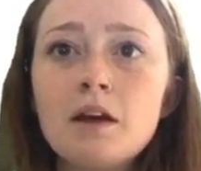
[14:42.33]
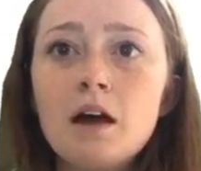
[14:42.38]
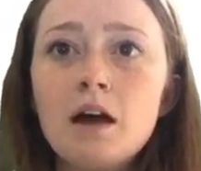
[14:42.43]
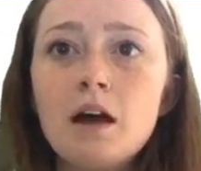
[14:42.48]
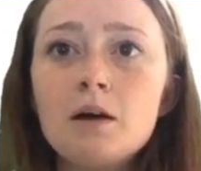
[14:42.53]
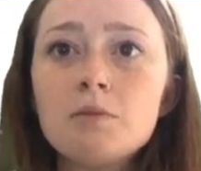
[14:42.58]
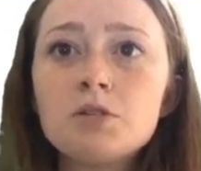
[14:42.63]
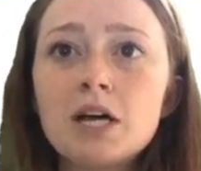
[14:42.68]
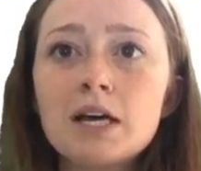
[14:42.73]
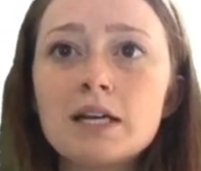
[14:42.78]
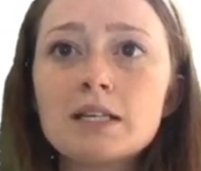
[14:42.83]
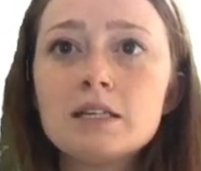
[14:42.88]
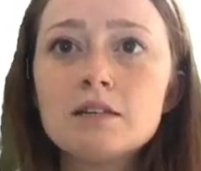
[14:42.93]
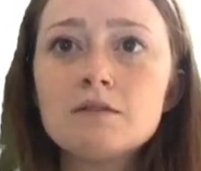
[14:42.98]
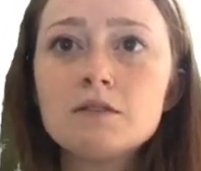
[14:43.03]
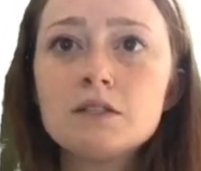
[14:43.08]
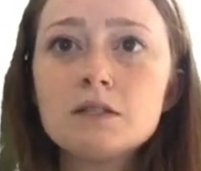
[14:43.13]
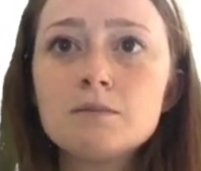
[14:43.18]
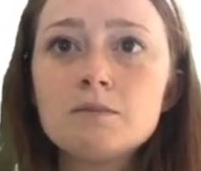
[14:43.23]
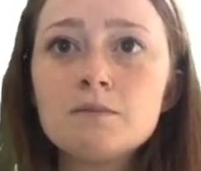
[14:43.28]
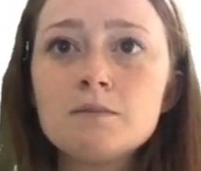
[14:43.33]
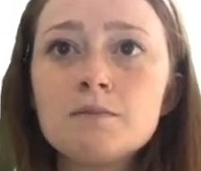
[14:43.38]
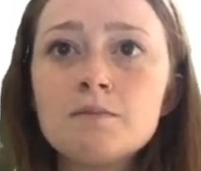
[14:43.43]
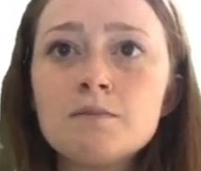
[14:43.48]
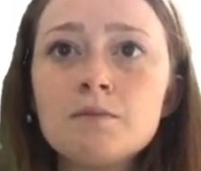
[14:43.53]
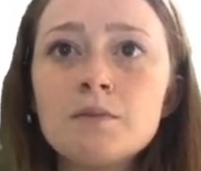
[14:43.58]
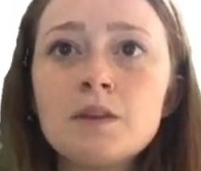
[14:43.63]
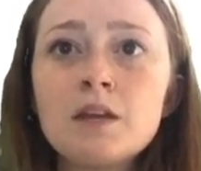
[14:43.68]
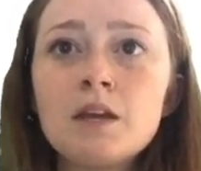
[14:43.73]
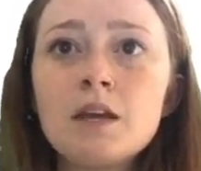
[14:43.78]
Objectives.
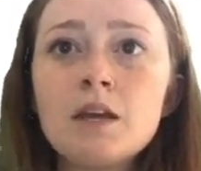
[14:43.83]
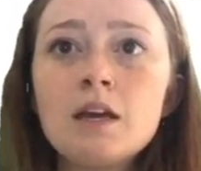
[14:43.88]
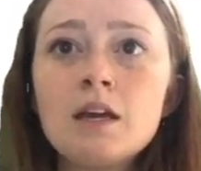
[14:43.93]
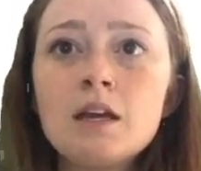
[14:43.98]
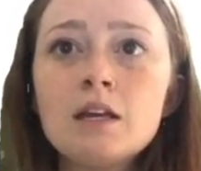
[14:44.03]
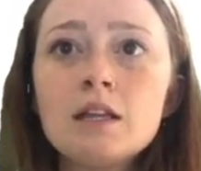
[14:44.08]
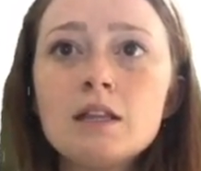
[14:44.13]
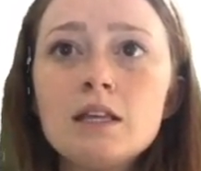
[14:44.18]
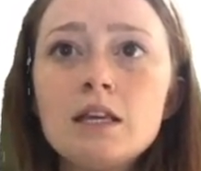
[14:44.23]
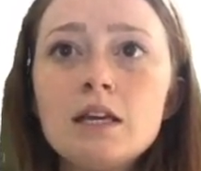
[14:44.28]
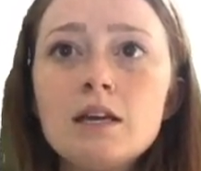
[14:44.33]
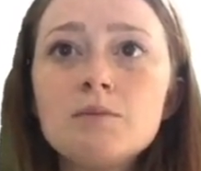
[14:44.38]
The